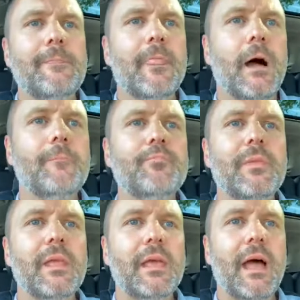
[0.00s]
um,
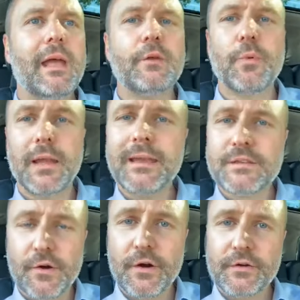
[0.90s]
I could relate
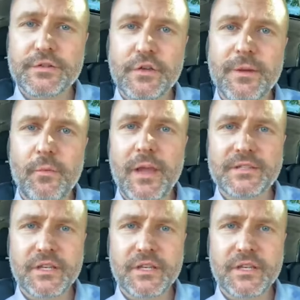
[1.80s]
to her in so many ways